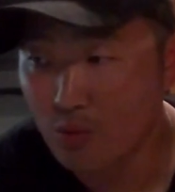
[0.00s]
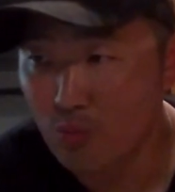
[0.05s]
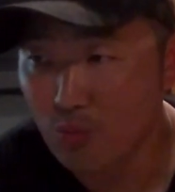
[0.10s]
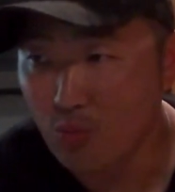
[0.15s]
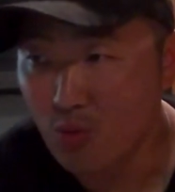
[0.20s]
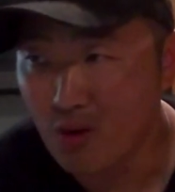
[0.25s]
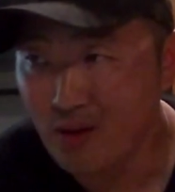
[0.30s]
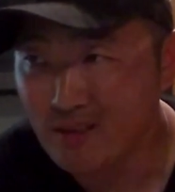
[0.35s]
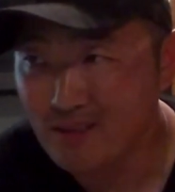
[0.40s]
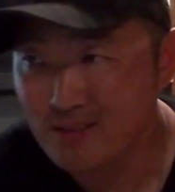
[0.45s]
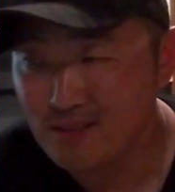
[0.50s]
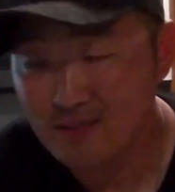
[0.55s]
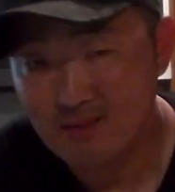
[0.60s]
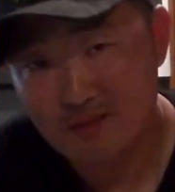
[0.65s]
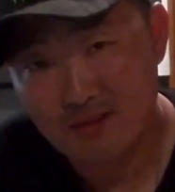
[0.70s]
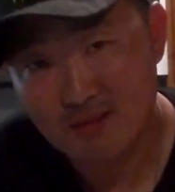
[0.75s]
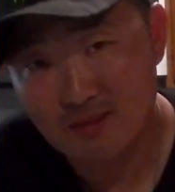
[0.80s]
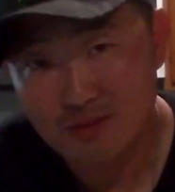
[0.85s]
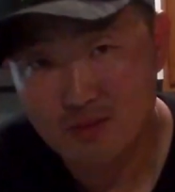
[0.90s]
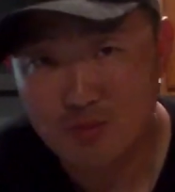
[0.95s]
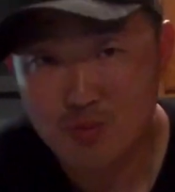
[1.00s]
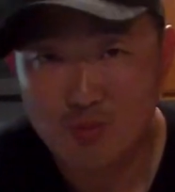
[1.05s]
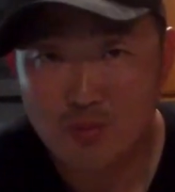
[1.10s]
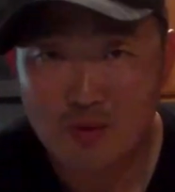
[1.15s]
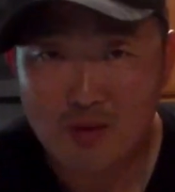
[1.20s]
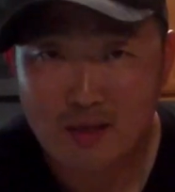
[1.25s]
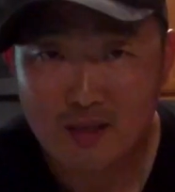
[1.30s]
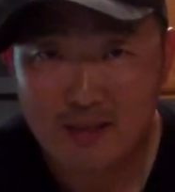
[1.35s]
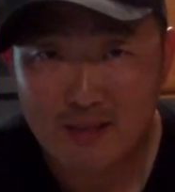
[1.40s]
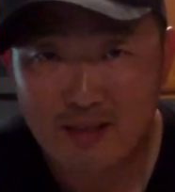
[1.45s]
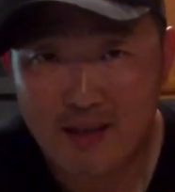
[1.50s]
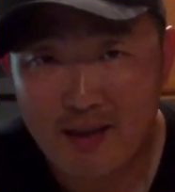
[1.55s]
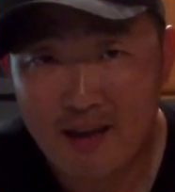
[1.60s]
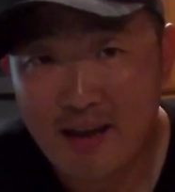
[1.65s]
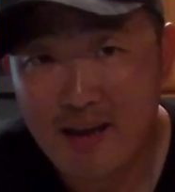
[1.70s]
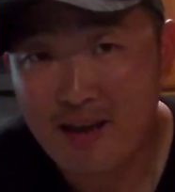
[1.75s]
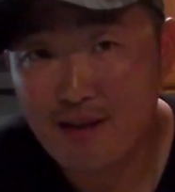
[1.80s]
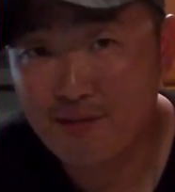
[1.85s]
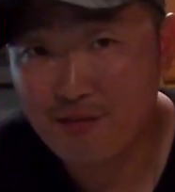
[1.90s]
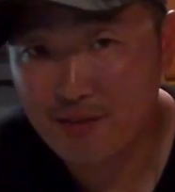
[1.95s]
1 to
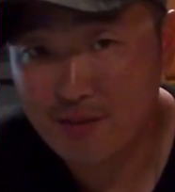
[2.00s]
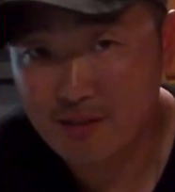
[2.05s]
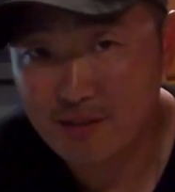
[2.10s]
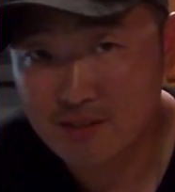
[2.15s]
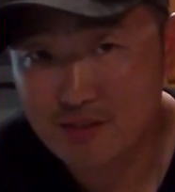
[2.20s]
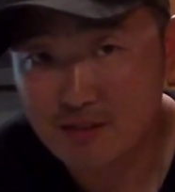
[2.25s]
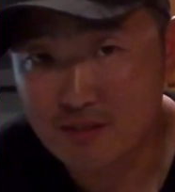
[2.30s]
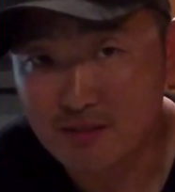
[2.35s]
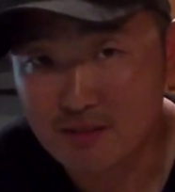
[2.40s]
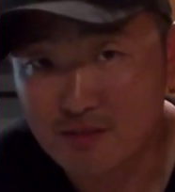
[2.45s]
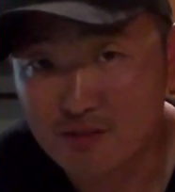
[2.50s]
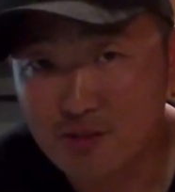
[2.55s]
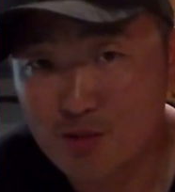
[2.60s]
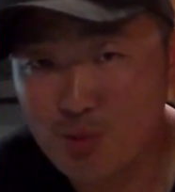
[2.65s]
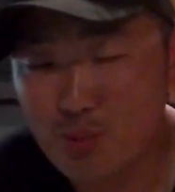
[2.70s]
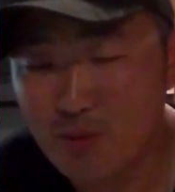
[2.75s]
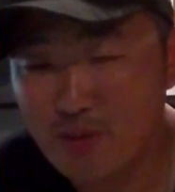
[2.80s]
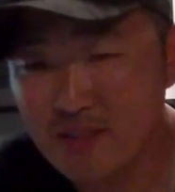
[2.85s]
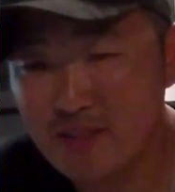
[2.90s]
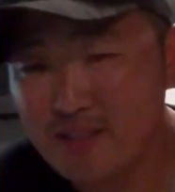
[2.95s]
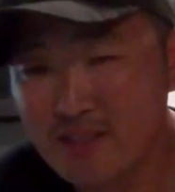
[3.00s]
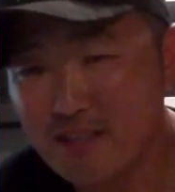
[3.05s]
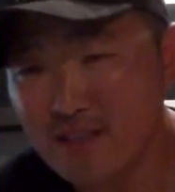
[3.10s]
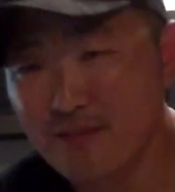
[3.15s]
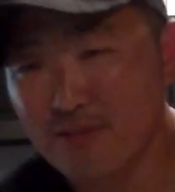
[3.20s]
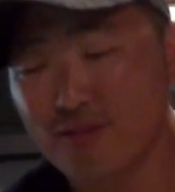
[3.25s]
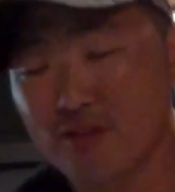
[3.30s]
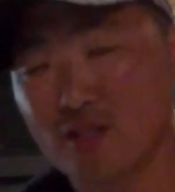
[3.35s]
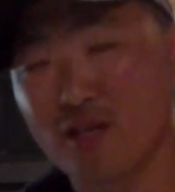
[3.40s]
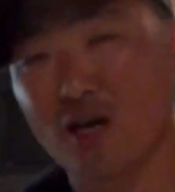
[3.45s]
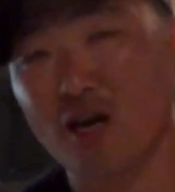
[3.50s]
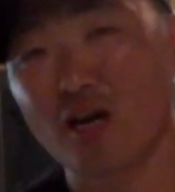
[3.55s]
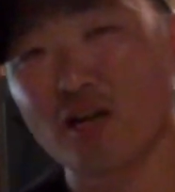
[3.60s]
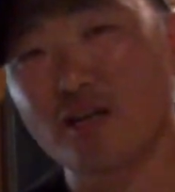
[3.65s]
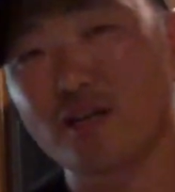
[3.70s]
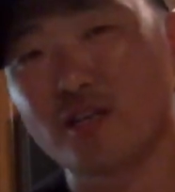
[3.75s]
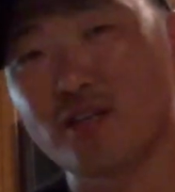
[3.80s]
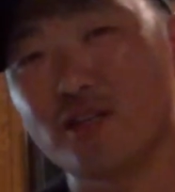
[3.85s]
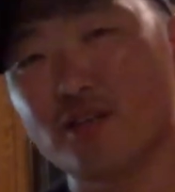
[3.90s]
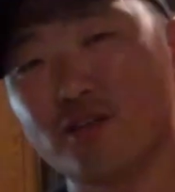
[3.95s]
1.5 inches, you want to give it
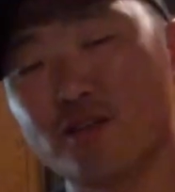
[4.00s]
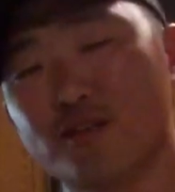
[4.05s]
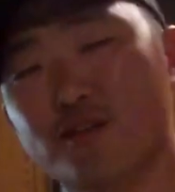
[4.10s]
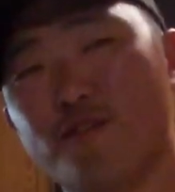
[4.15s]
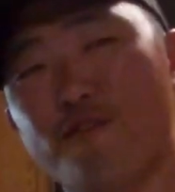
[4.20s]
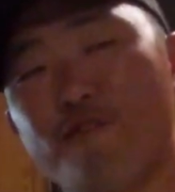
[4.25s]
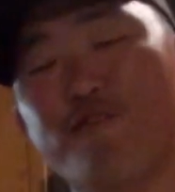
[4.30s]
a good